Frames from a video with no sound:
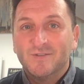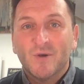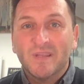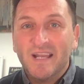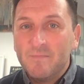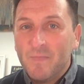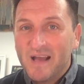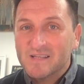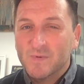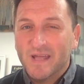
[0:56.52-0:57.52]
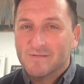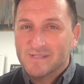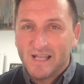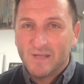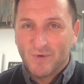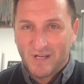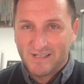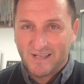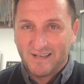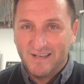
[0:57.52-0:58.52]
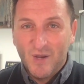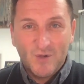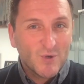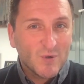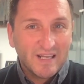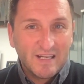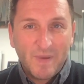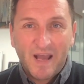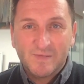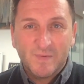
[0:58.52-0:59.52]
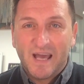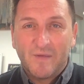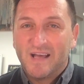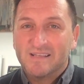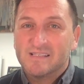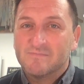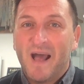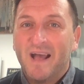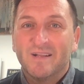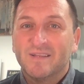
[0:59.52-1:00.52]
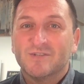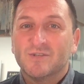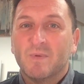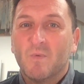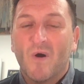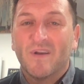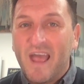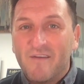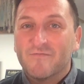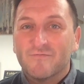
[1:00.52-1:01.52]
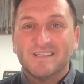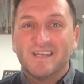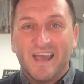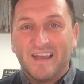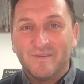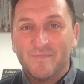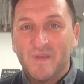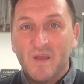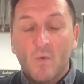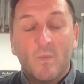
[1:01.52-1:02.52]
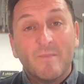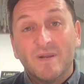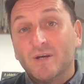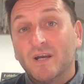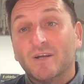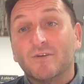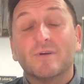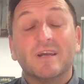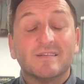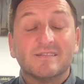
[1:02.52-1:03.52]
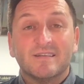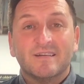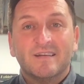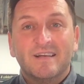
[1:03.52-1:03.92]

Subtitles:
Don't let it pass without celebrating. Don't let it pass without that smile that should be worn every day. When we look at careers,